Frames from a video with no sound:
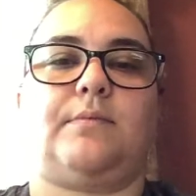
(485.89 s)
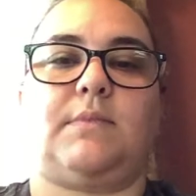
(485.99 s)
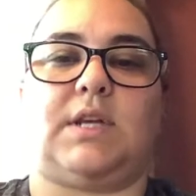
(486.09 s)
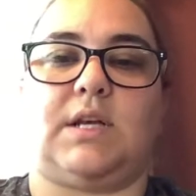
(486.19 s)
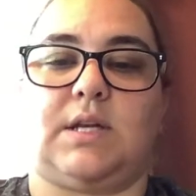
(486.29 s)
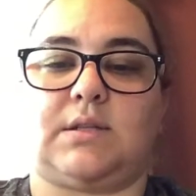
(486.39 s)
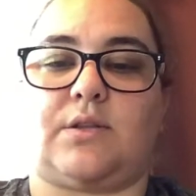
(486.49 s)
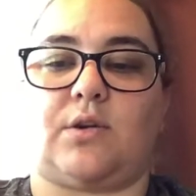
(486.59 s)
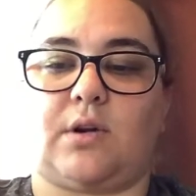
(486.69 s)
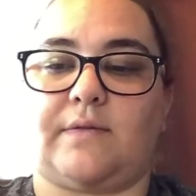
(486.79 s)
it is a
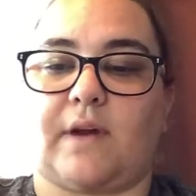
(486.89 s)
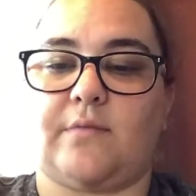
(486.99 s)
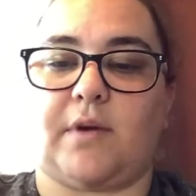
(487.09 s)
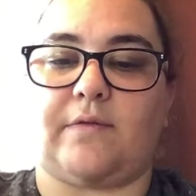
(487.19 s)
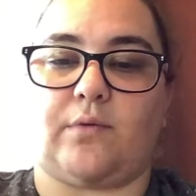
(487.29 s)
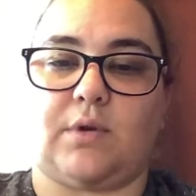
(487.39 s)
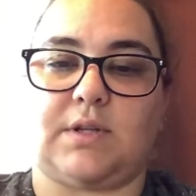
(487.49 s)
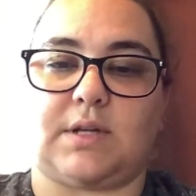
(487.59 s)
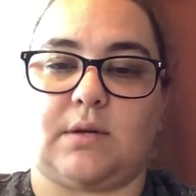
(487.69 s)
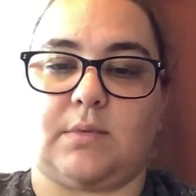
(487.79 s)
35 by 40
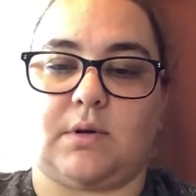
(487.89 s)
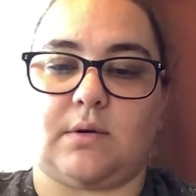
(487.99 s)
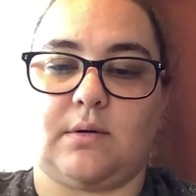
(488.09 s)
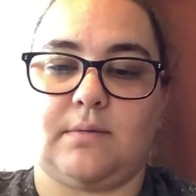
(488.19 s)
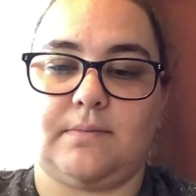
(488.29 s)
centimeter